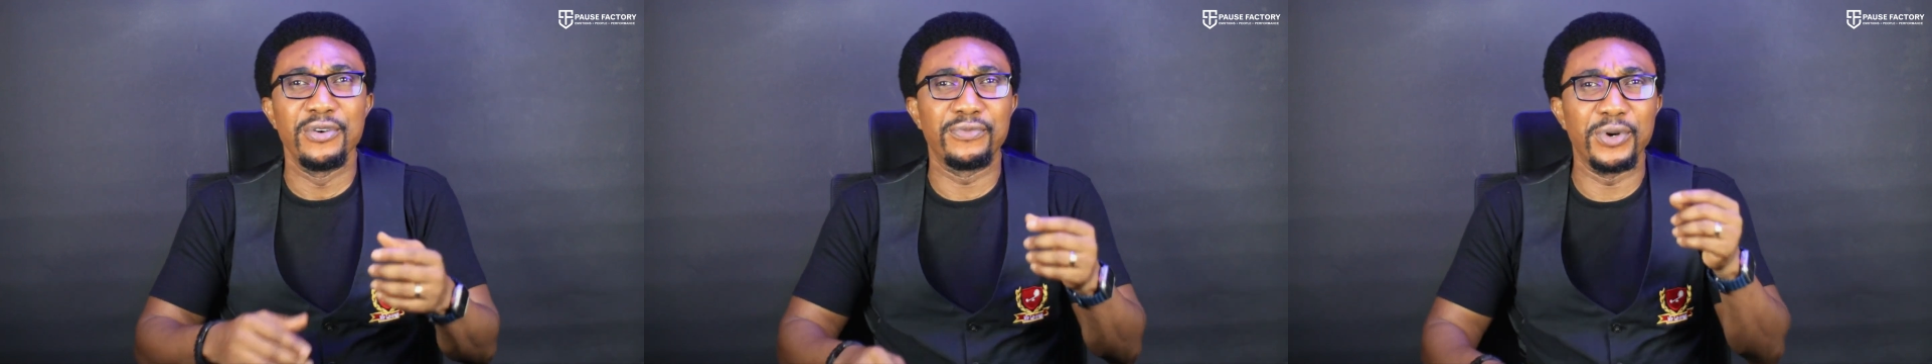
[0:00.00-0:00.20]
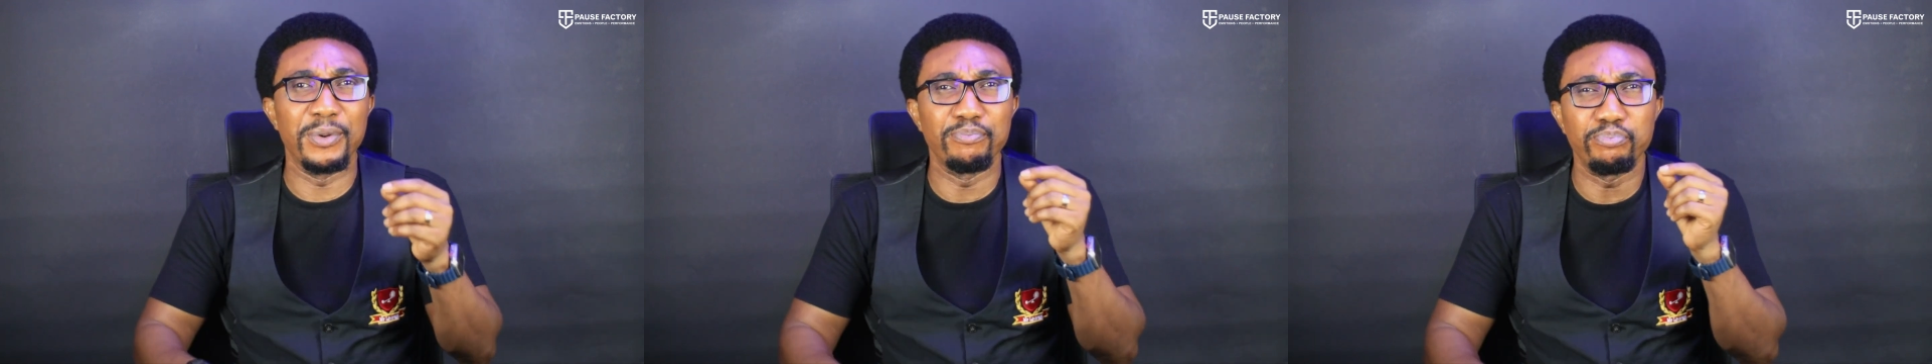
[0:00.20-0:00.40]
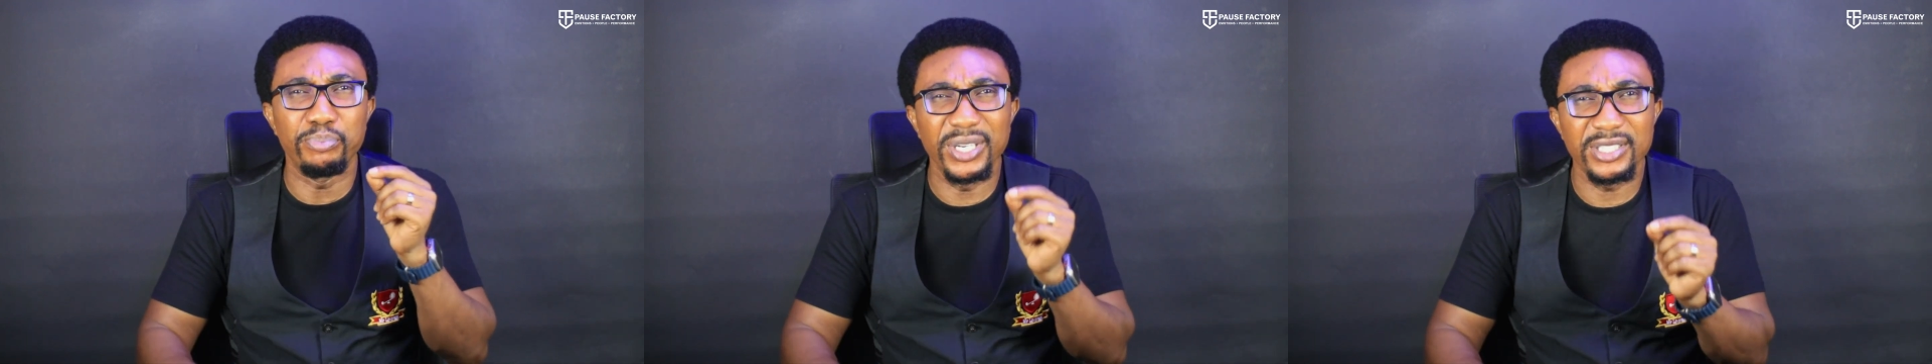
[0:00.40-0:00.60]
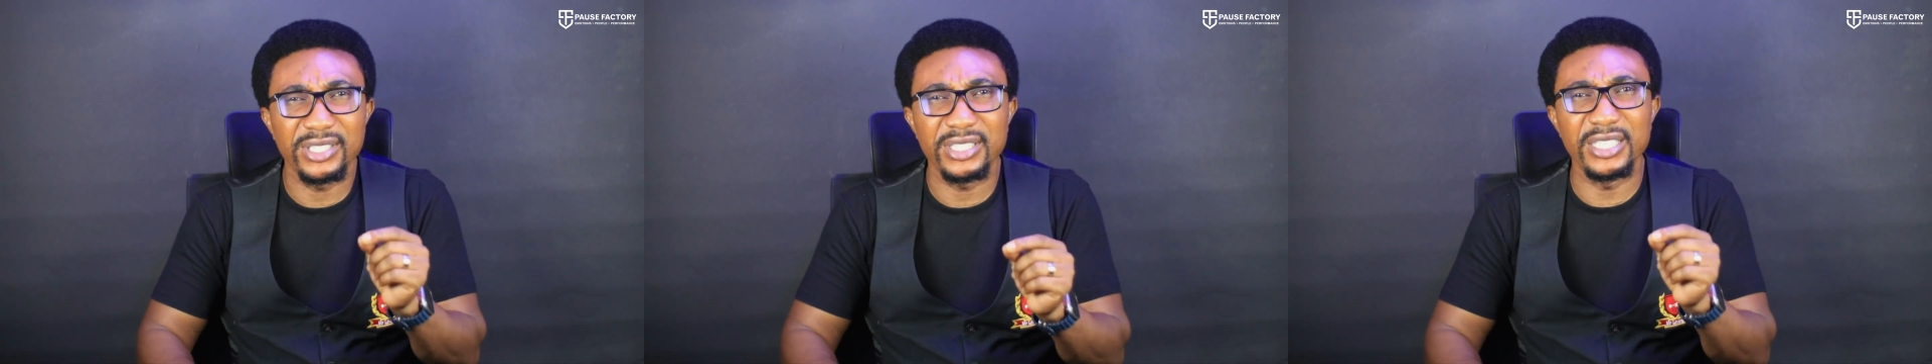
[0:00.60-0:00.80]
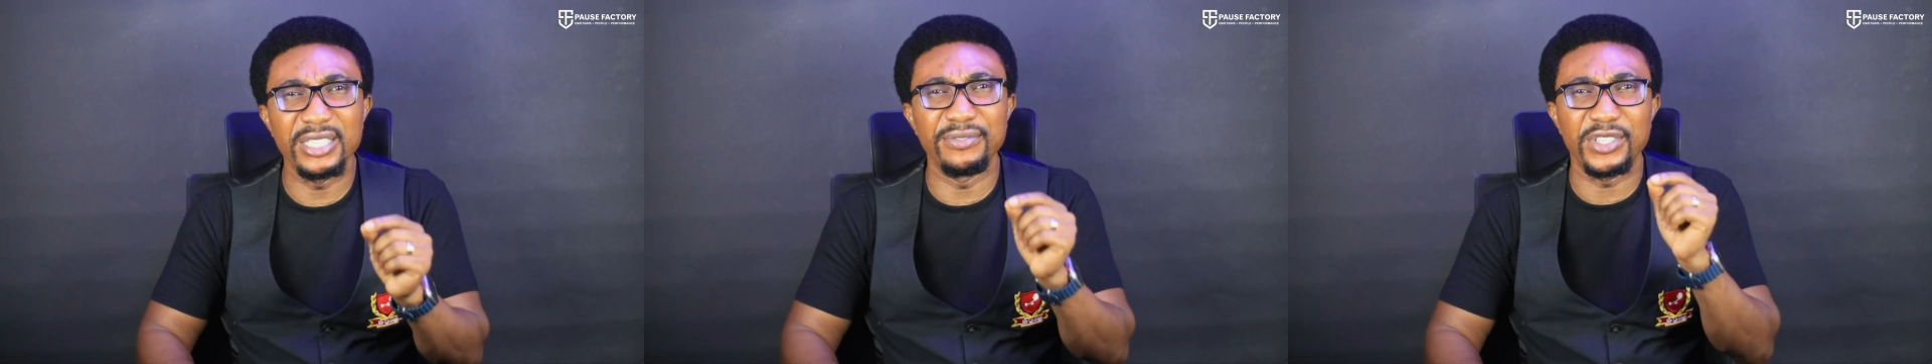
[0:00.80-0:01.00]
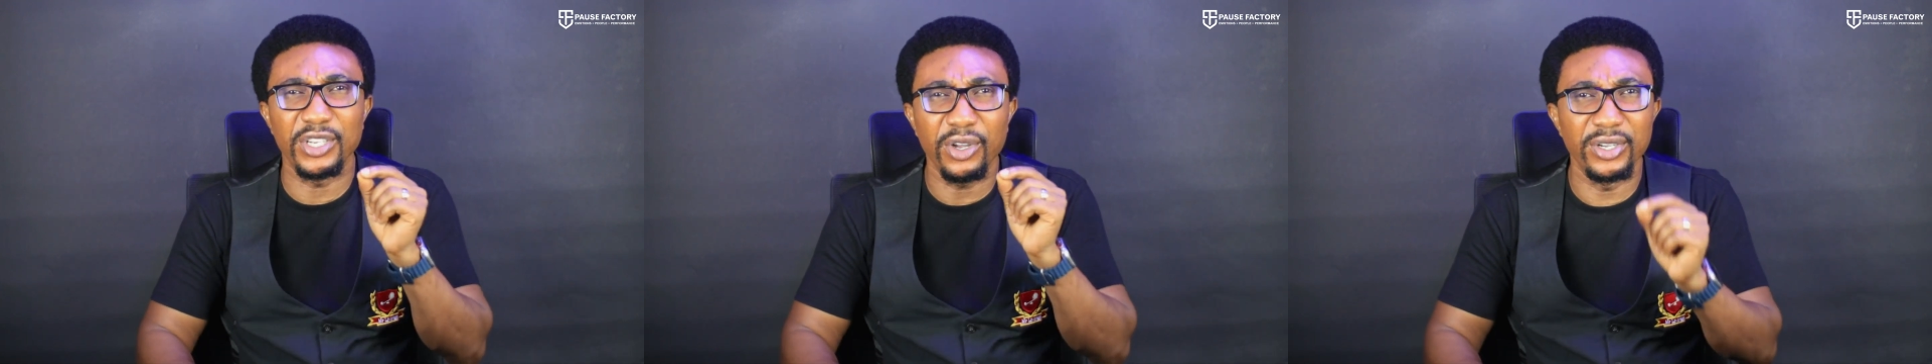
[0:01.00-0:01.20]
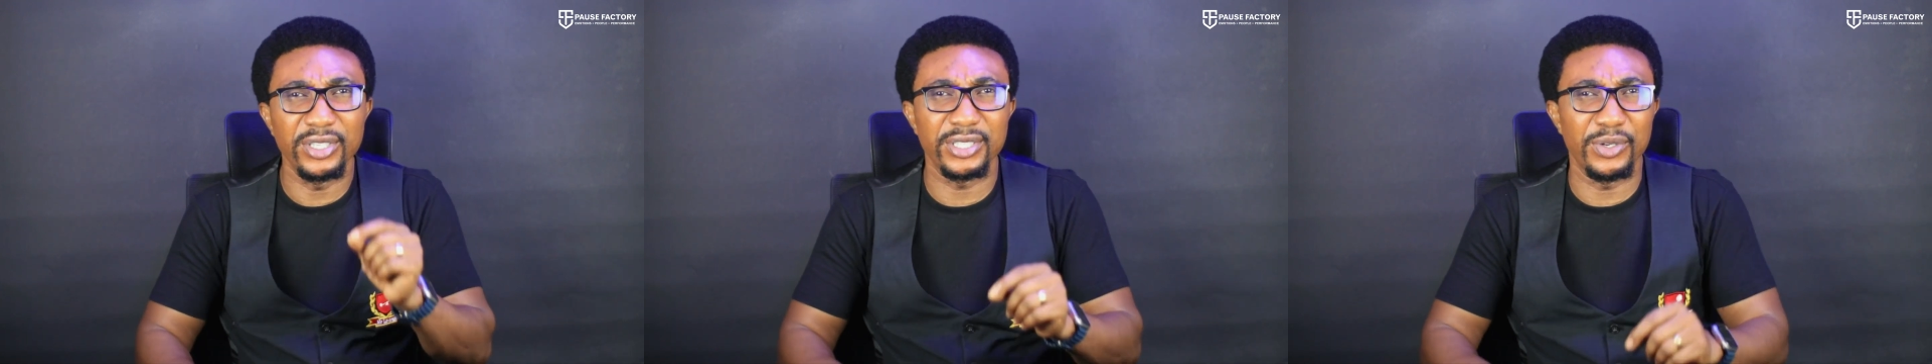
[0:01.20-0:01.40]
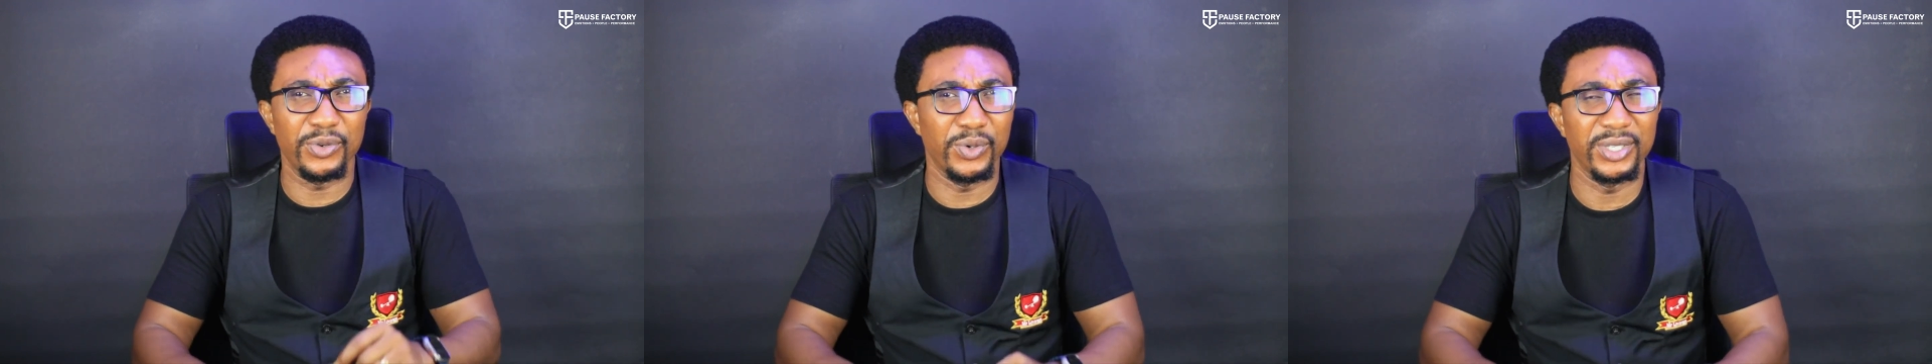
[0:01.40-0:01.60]
from perceived
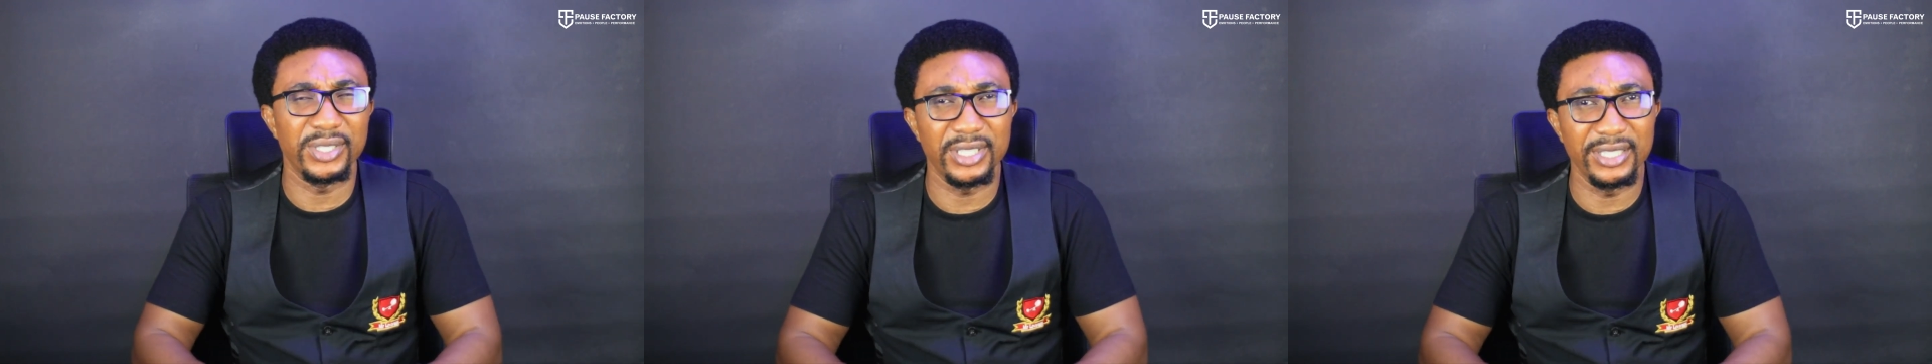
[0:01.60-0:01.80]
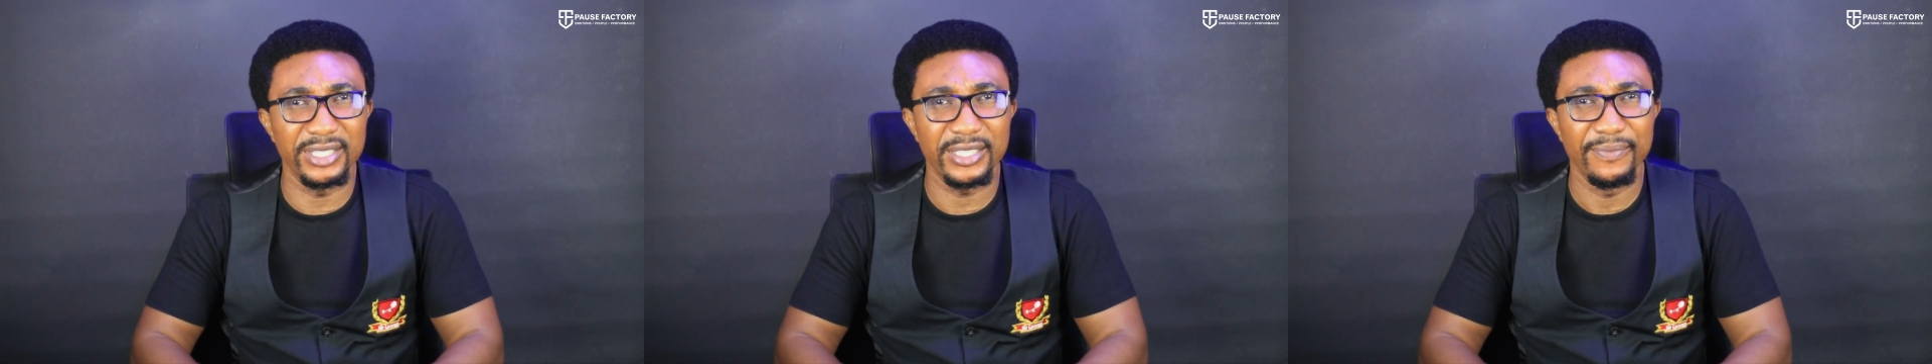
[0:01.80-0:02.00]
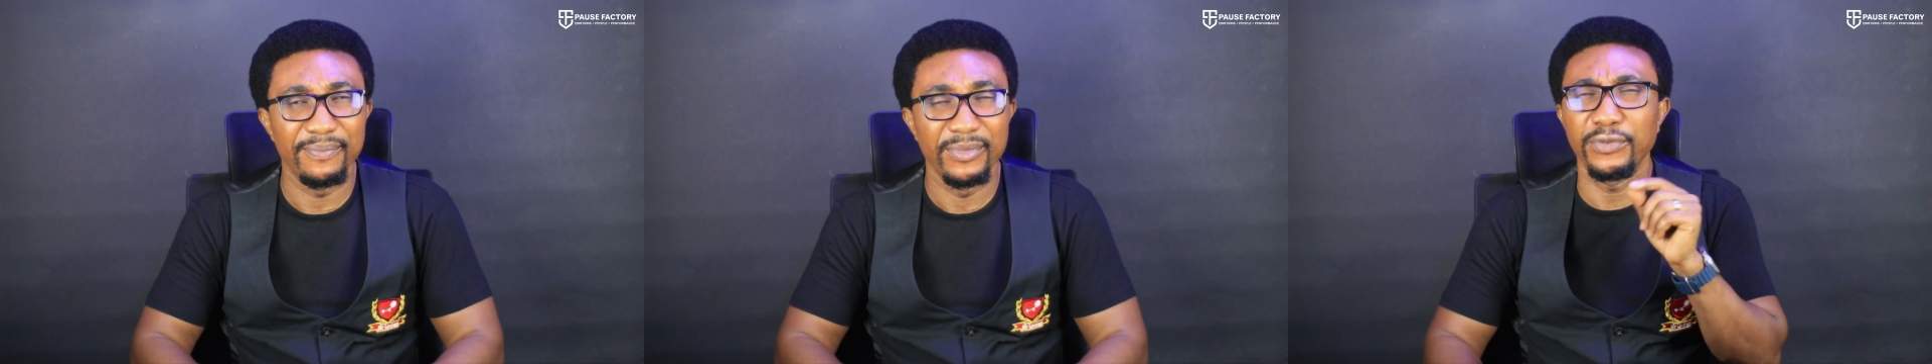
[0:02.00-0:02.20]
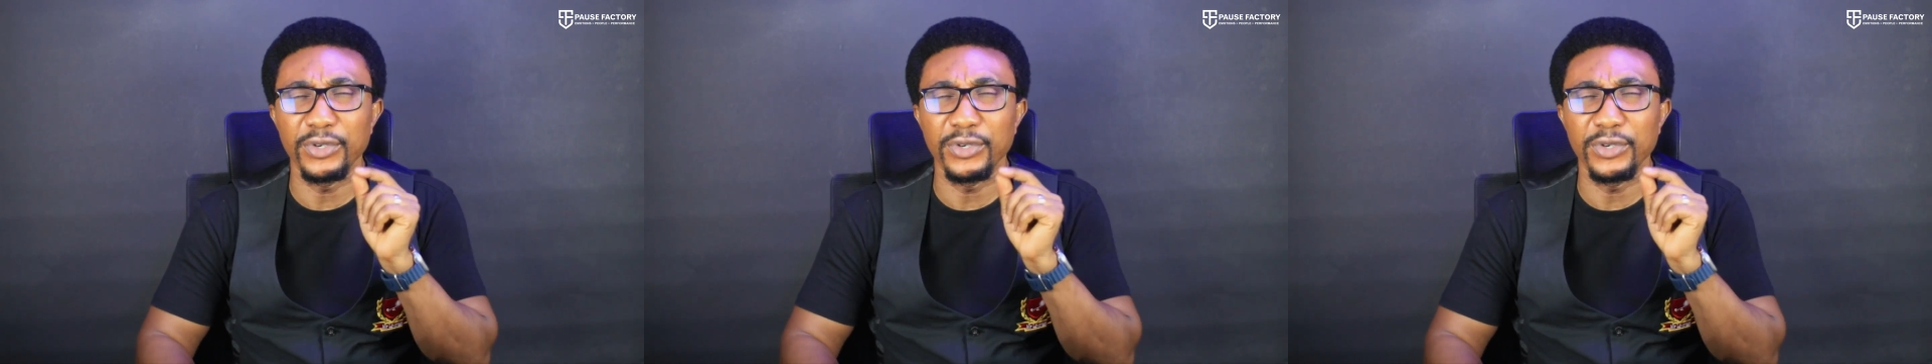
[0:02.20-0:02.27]
consequences.